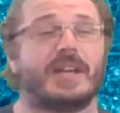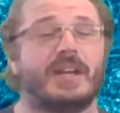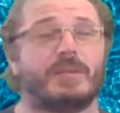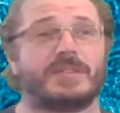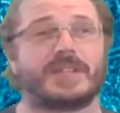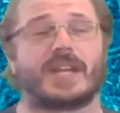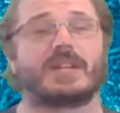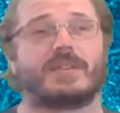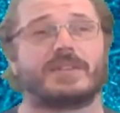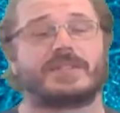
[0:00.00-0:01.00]
was to get
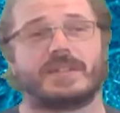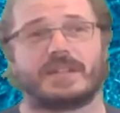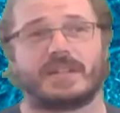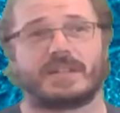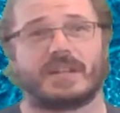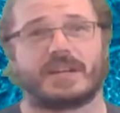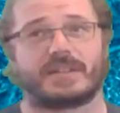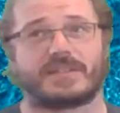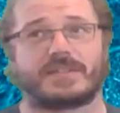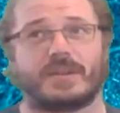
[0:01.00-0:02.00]
across to you that the
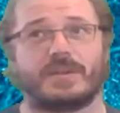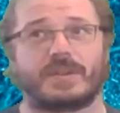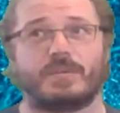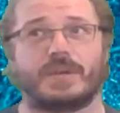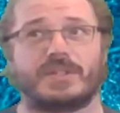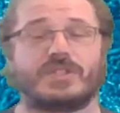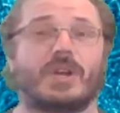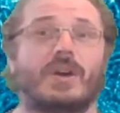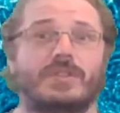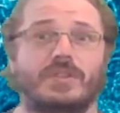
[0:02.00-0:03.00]
cell that we
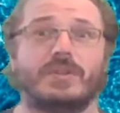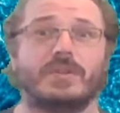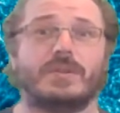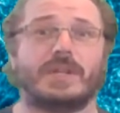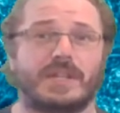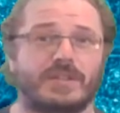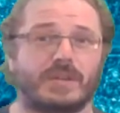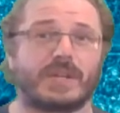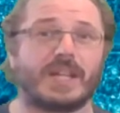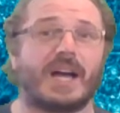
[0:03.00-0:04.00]
showed you in your
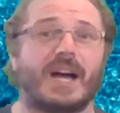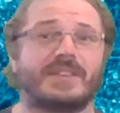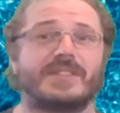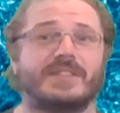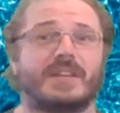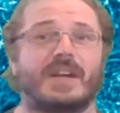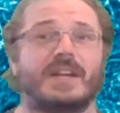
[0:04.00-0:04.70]
class is a